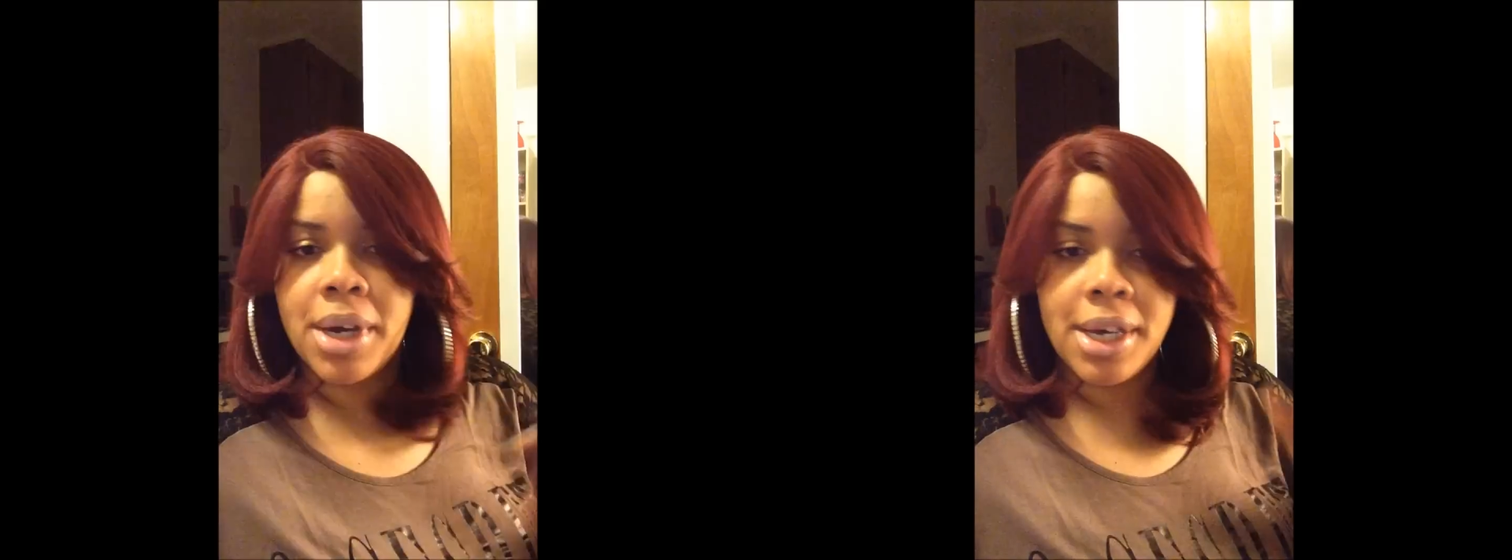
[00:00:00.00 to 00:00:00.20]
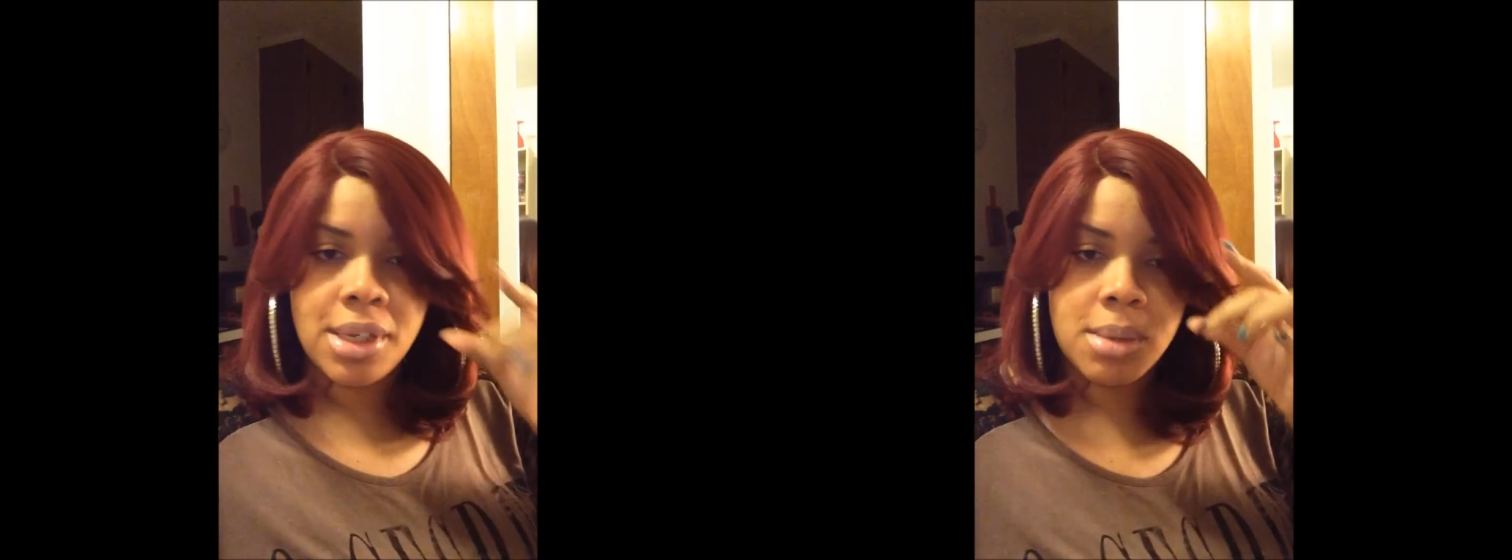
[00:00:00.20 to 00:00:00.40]

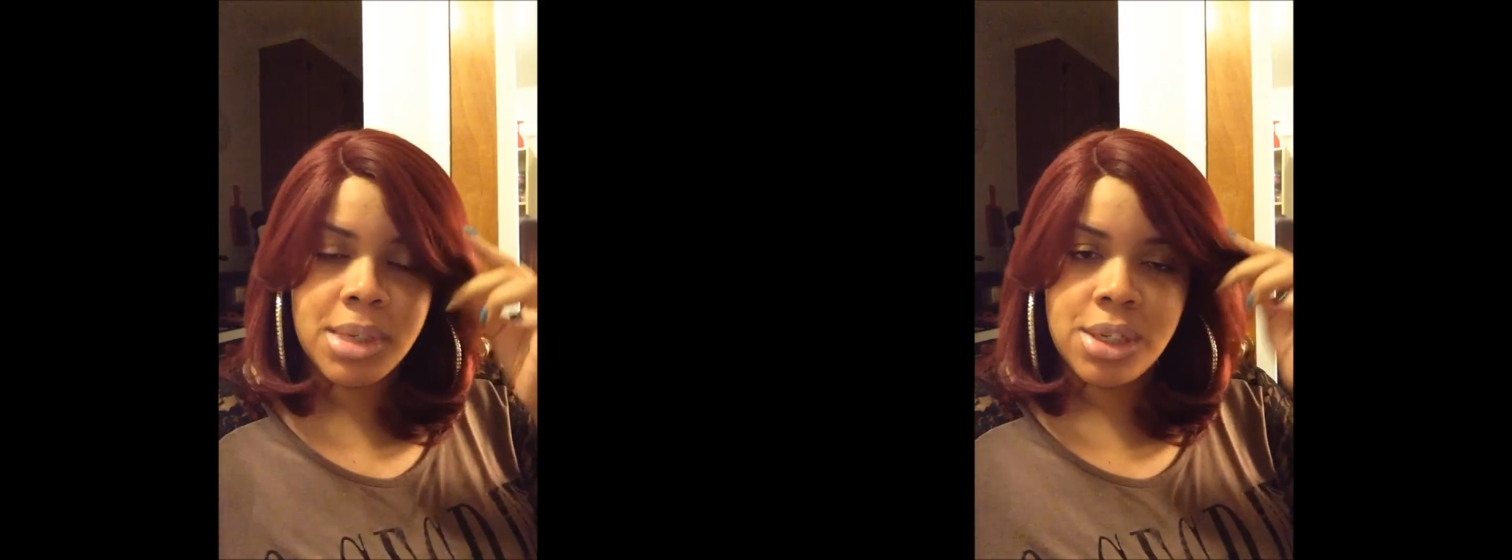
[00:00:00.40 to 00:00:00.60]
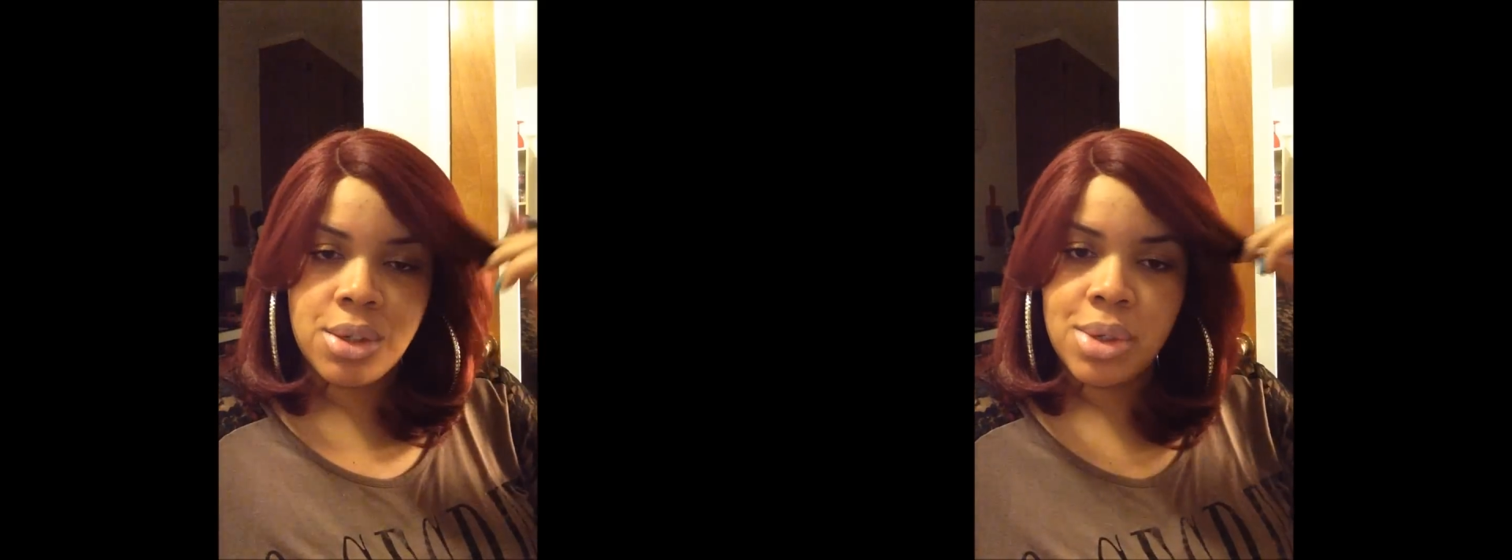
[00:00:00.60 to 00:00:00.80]
But I
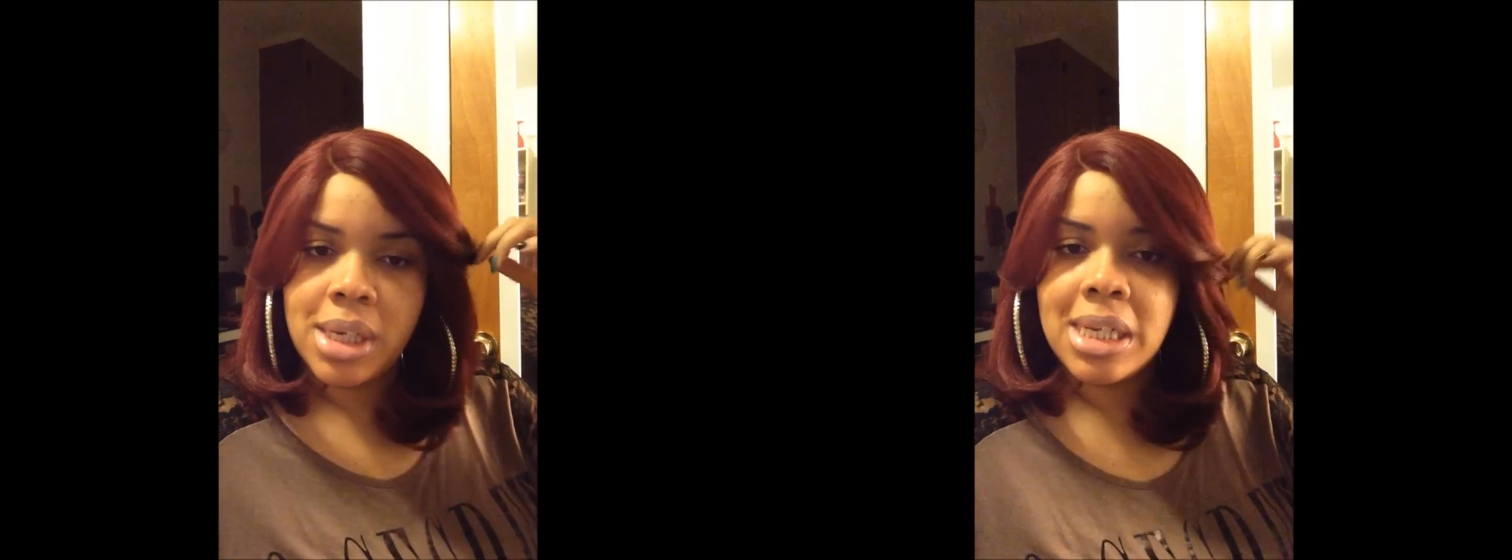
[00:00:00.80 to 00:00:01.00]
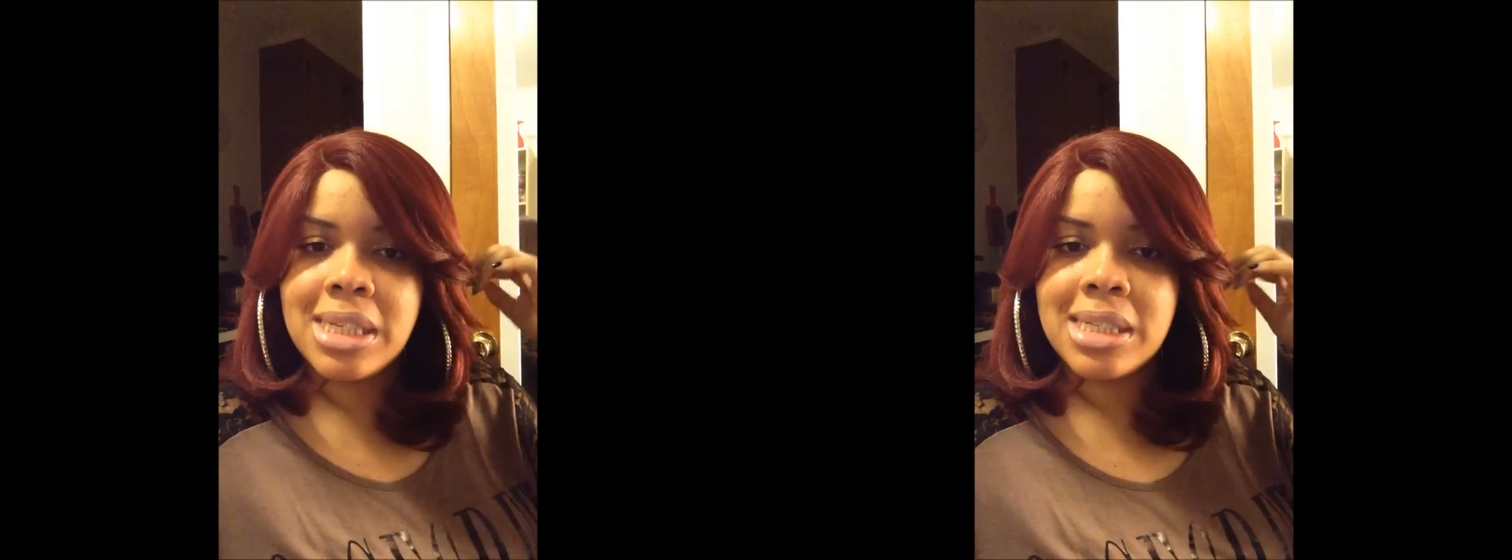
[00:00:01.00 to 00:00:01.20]
mean, you
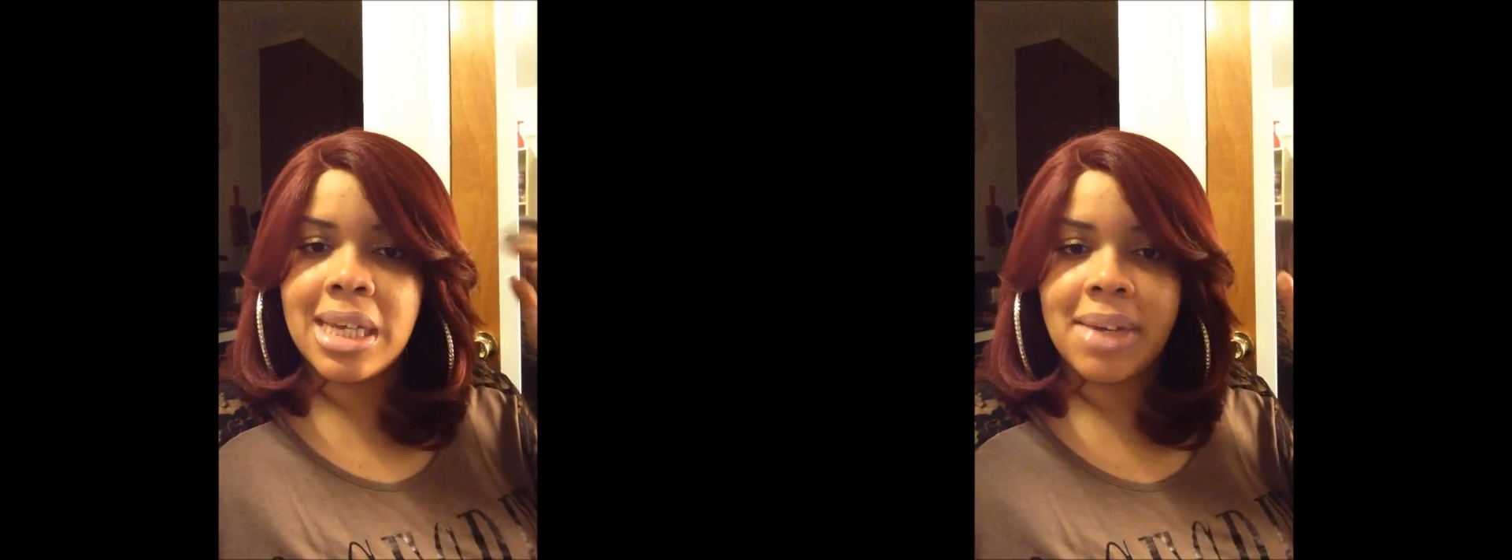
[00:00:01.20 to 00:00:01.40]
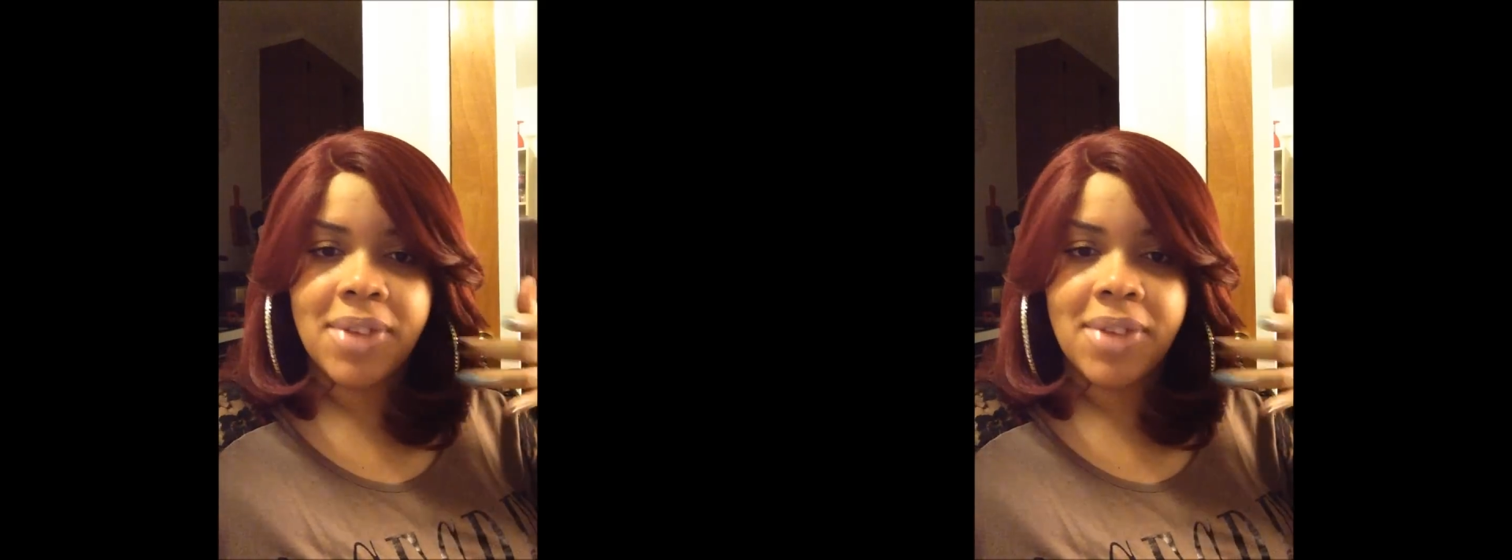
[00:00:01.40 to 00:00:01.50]
can easily,